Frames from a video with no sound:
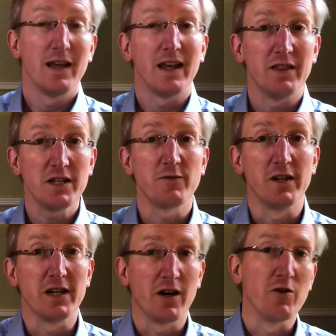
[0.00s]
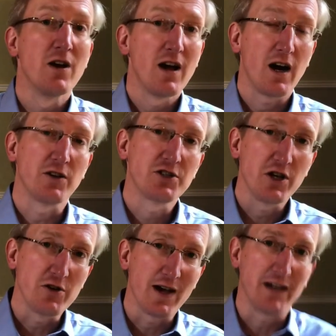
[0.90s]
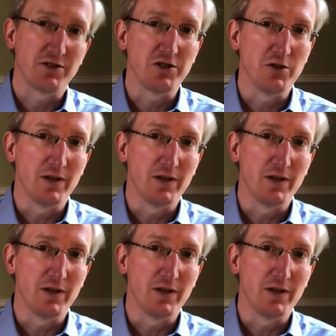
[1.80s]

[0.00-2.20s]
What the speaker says: In this video, I'll show you how to do